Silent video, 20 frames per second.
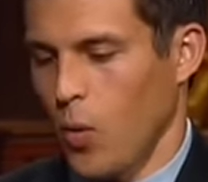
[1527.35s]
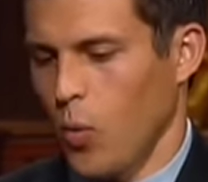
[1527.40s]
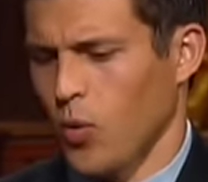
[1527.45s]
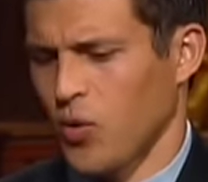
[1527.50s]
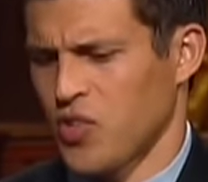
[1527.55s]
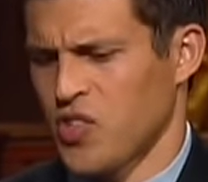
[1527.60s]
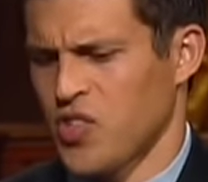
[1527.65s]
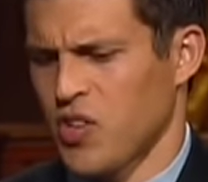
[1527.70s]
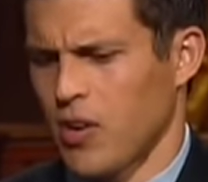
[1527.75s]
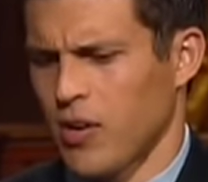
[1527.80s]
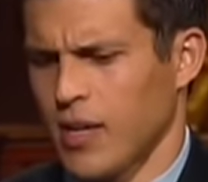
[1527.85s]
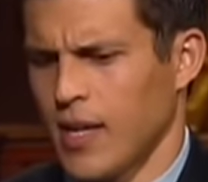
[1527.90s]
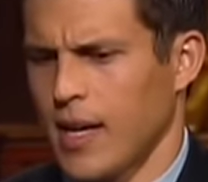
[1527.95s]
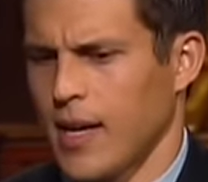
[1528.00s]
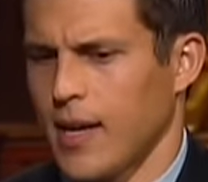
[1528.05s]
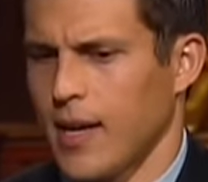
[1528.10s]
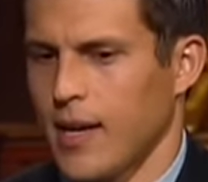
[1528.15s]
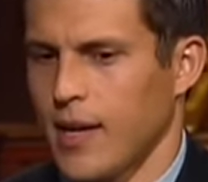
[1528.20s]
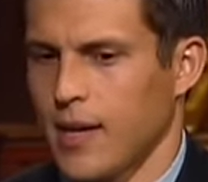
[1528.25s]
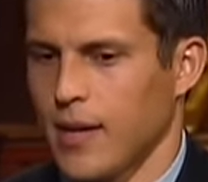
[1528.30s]
will start
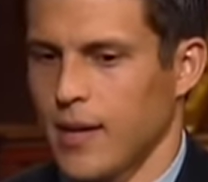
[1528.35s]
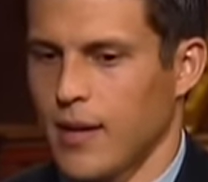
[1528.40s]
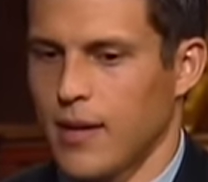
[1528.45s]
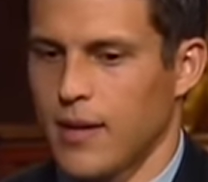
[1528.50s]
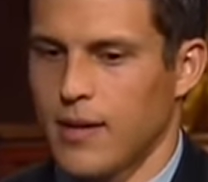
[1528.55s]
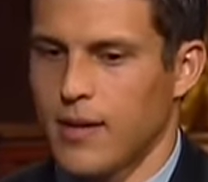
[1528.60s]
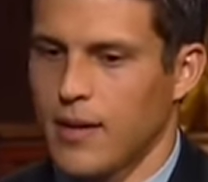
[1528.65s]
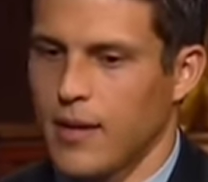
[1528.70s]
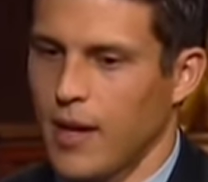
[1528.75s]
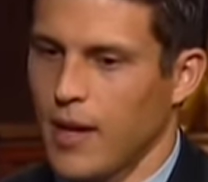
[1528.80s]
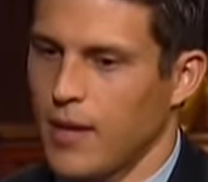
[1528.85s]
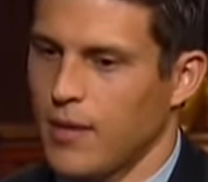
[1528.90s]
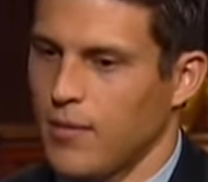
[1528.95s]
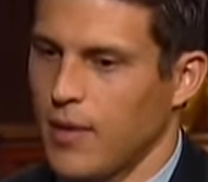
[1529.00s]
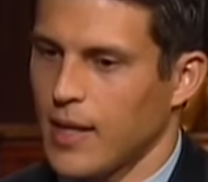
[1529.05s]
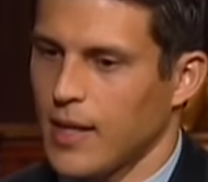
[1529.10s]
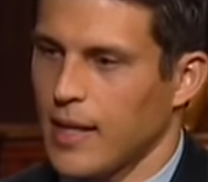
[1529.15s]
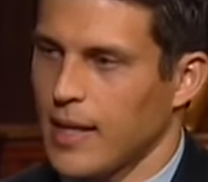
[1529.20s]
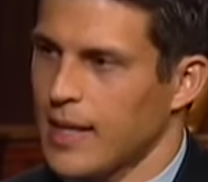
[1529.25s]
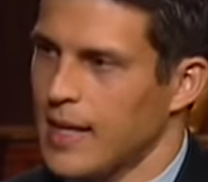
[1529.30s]
getting kind of
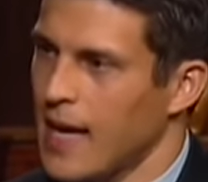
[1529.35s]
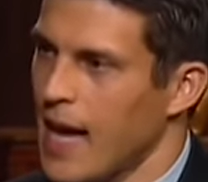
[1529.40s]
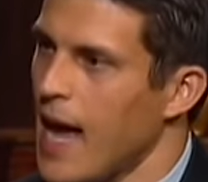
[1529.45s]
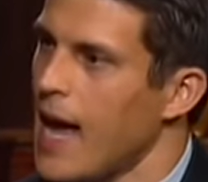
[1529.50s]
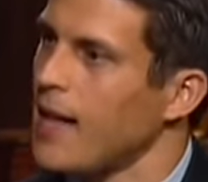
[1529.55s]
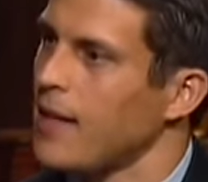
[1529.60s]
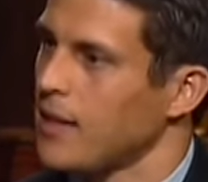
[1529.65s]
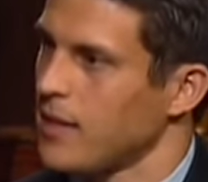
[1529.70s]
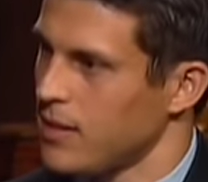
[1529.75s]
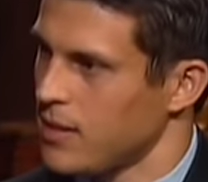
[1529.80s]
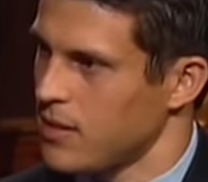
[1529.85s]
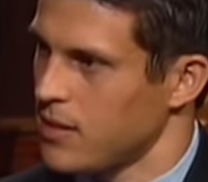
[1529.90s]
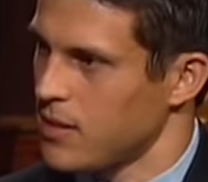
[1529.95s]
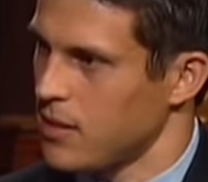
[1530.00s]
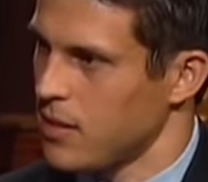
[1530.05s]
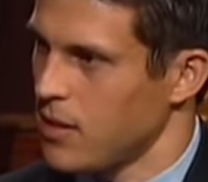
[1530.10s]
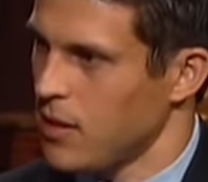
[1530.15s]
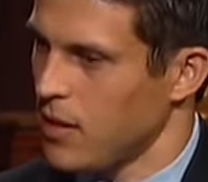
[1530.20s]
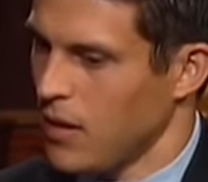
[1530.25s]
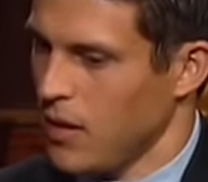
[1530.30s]
like a callus
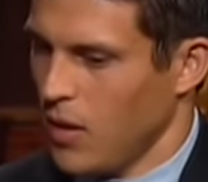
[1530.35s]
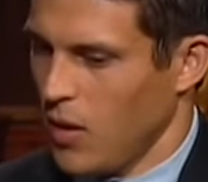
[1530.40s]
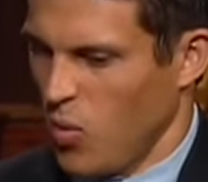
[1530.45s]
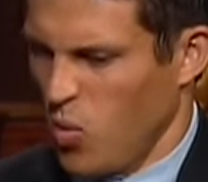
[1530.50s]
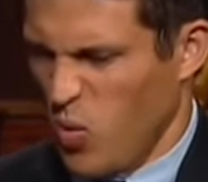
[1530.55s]
okay.